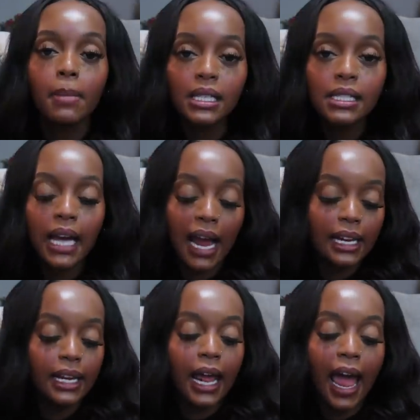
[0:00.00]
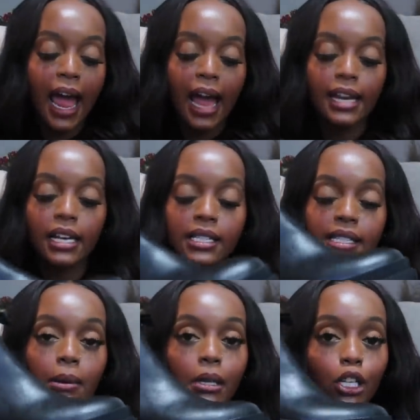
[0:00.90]
Misguided had
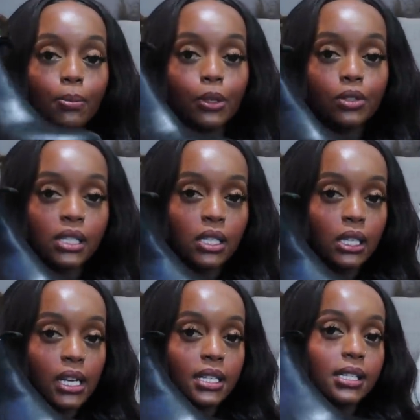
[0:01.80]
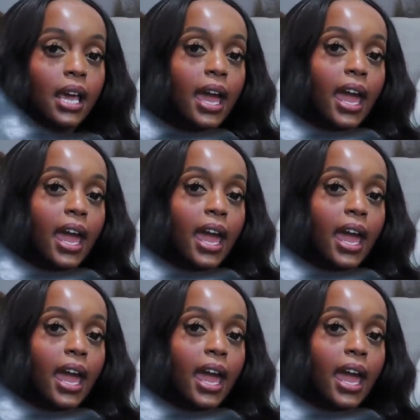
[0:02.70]
similar boots to these,